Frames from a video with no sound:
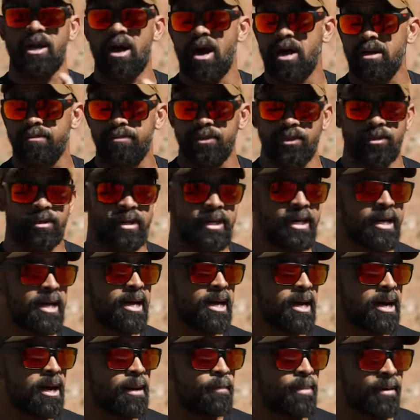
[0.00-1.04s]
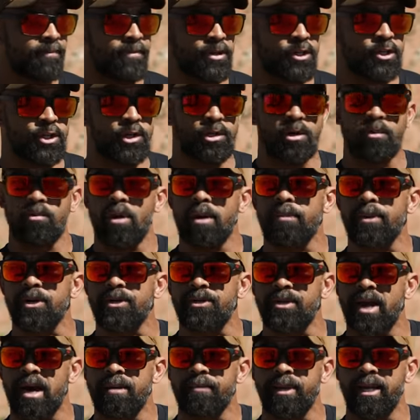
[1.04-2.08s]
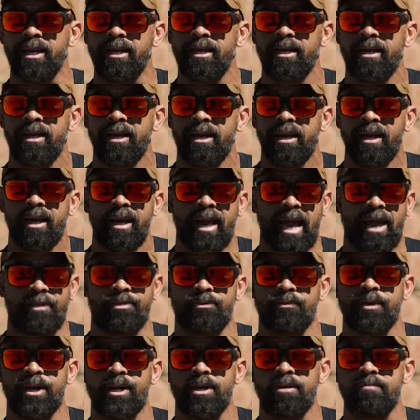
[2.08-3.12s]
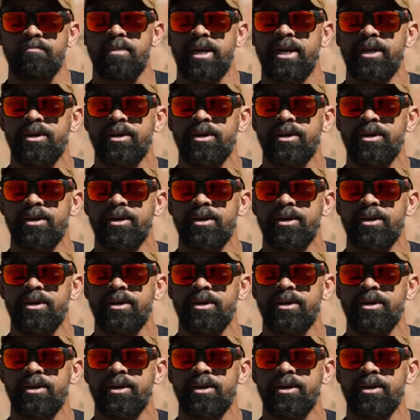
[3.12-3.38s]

and you get audible. But if you're shooting a rubber dummy at 300